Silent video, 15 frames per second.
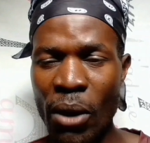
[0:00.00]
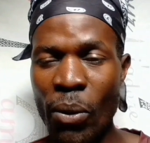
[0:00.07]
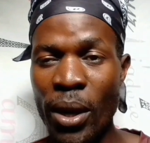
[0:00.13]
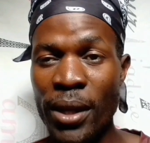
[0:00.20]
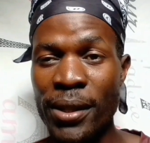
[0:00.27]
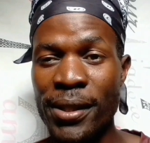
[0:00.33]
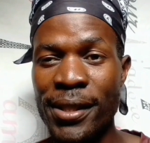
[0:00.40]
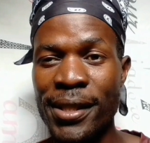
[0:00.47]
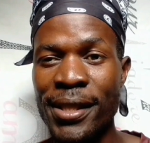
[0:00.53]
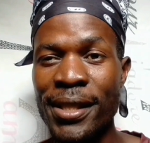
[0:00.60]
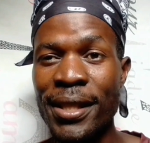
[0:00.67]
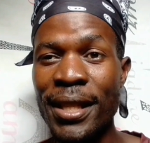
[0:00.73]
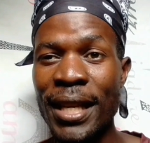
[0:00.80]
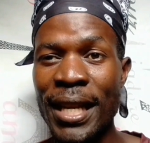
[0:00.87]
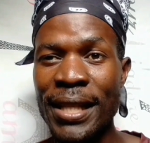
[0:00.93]
hours
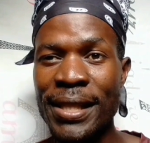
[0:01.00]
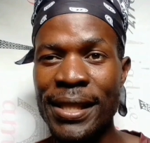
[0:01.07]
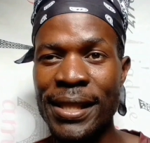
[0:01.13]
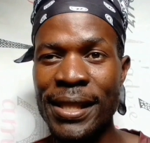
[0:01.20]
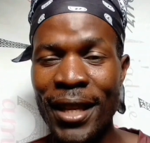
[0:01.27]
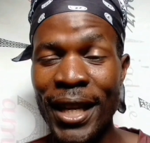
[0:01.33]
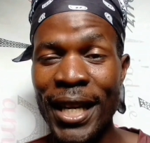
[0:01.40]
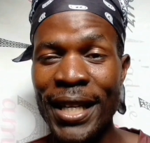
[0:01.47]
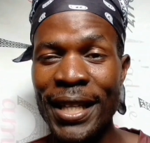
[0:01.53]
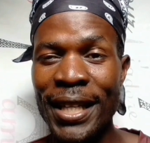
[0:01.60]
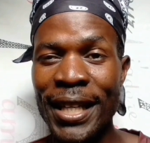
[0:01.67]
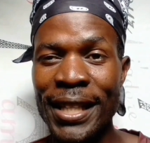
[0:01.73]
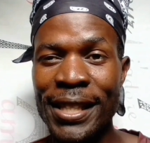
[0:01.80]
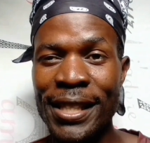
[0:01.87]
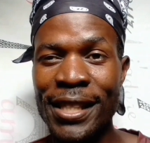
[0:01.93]
in the last
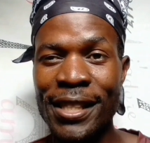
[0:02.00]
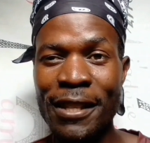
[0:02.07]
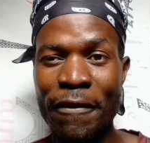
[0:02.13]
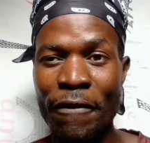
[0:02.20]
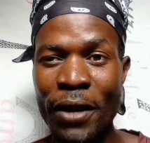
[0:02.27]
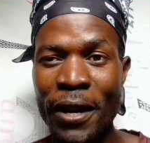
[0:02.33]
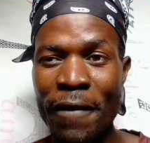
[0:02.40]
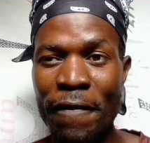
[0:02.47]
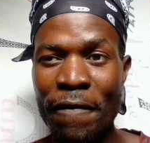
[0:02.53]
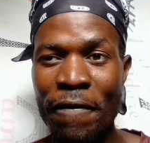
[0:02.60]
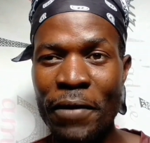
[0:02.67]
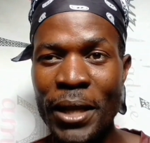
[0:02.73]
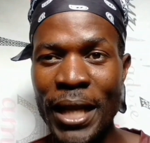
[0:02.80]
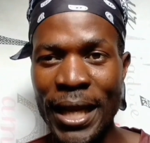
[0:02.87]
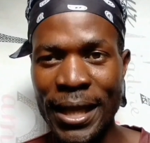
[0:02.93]
365
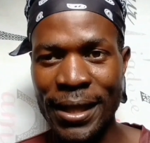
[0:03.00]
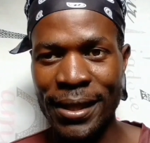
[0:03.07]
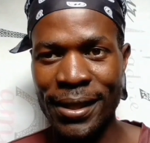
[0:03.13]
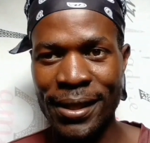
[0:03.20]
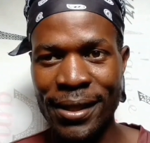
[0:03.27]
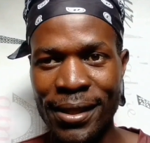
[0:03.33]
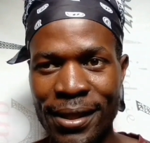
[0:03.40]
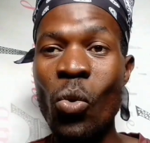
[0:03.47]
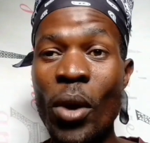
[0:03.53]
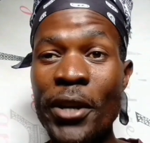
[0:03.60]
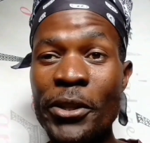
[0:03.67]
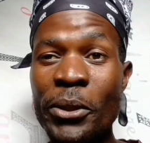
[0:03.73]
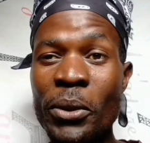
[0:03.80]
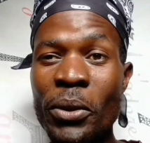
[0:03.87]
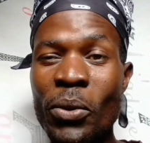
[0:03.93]
days.
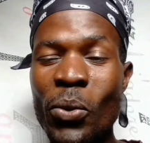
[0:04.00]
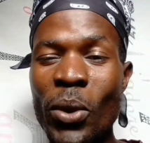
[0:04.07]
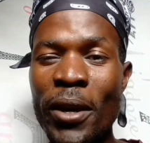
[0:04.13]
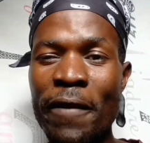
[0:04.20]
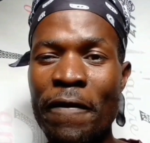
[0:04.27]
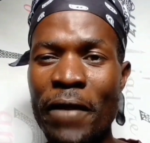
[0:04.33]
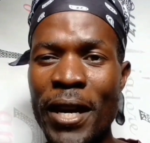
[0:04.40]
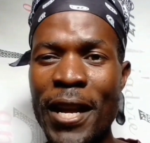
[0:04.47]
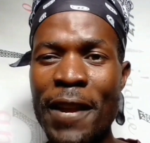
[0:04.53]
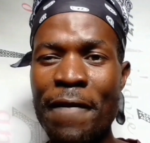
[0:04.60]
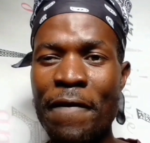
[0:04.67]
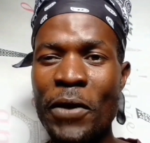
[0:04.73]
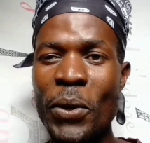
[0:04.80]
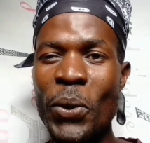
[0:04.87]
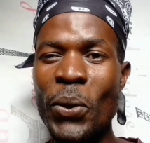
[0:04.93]
Once you qualify
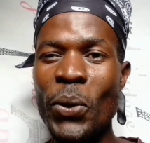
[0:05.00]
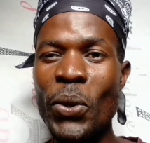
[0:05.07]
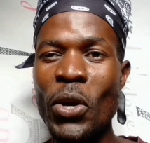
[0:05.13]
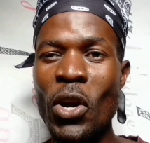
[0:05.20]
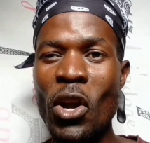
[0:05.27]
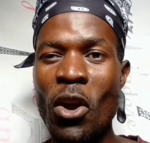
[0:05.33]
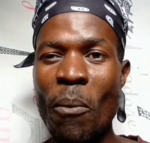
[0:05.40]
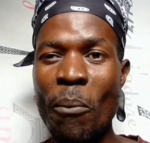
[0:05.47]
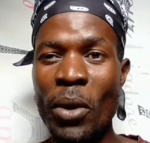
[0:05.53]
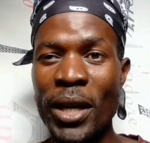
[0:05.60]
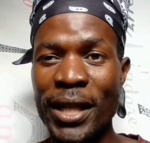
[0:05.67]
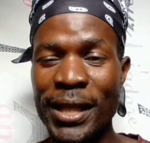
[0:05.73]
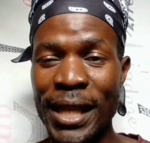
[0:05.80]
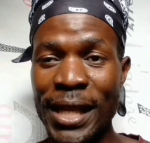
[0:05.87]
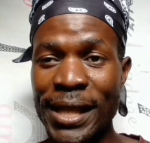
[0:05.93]
for
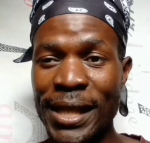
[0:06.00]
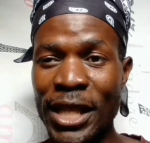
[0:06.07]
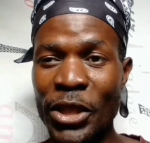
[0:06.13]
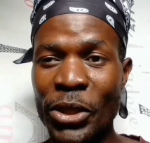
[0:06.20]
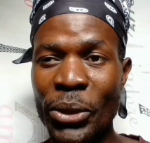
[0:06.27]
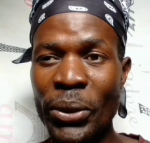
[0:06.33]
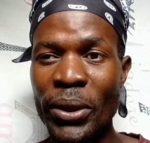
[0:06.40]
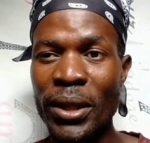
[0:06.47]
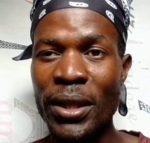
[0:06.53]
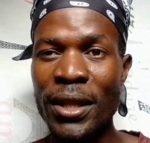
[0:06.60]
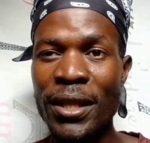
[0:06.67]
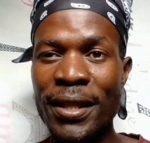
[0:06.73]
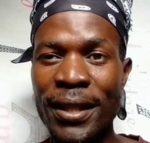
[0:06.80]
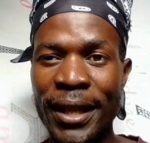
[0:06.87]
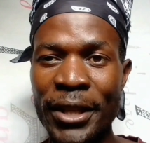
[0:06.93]
monetization
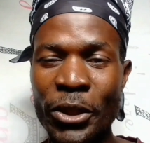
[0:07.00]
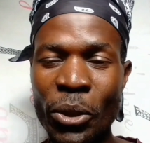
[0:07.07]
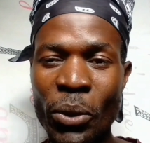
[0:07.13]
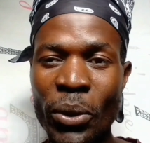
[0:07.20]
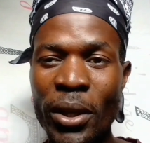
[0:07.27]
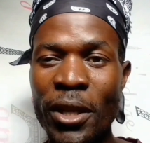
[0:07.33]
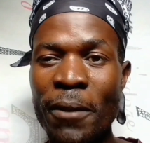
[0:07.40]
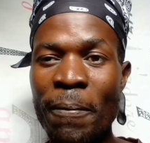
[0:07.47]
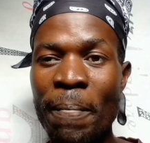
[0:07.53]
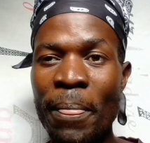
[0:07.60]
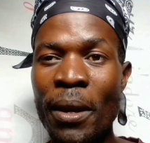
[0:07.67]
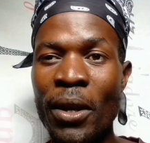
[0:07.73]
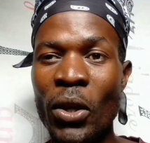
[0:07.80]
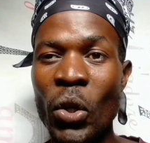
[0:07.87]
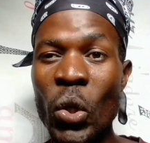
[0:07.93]
threshold,
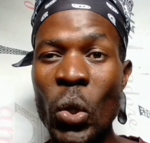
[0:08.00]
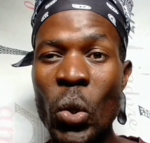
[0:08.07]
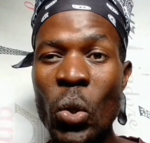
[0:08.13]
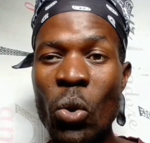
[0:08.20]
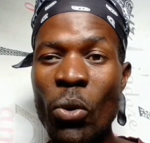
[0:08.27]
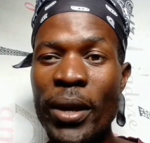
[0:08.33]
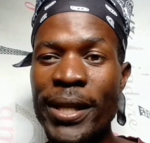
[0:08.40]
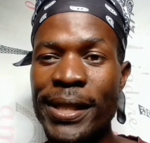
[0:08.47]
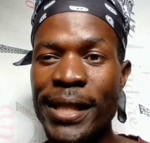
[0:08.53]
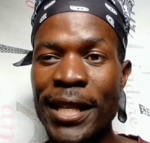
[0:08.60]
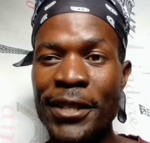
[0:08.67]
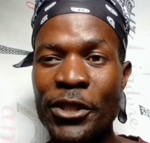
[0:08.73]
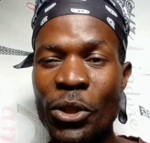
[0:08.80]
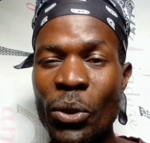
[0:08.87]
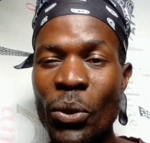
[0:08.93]
Google will
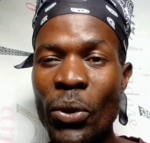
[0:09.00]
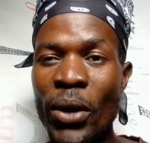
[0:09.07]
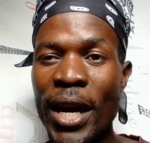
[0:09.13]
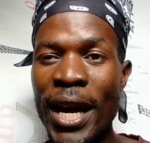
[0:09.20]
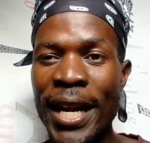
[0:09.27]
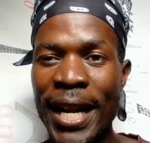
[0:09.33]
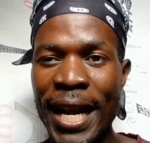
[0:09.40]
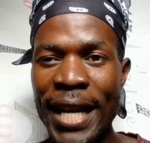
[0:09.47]
send you an